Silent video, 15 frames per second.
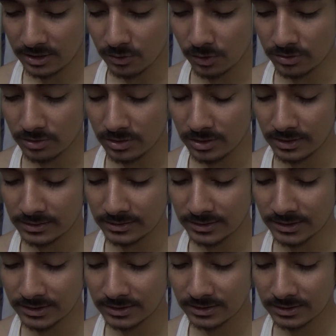question is
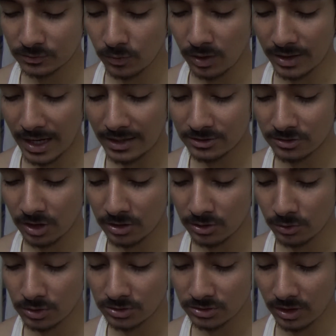this: write short
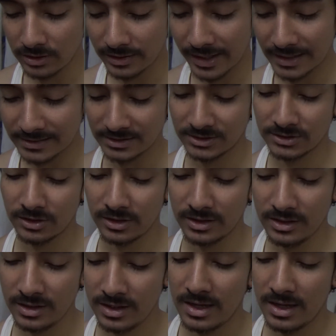notes on case study